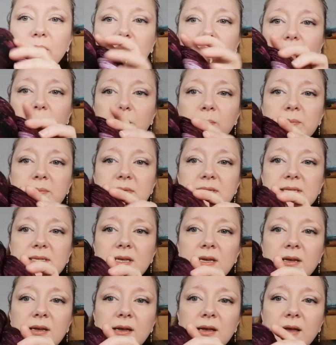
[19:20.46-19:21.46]

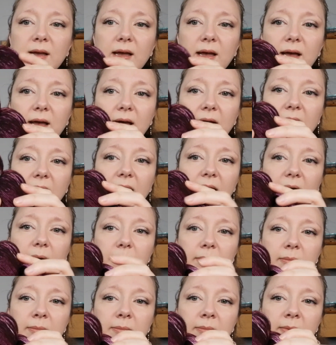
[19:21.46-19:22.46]
plums,
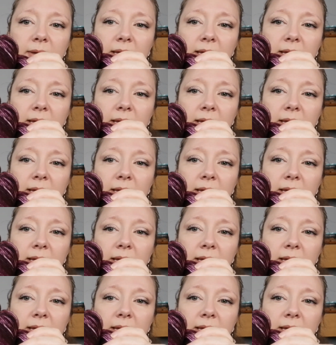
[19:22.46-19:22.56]
and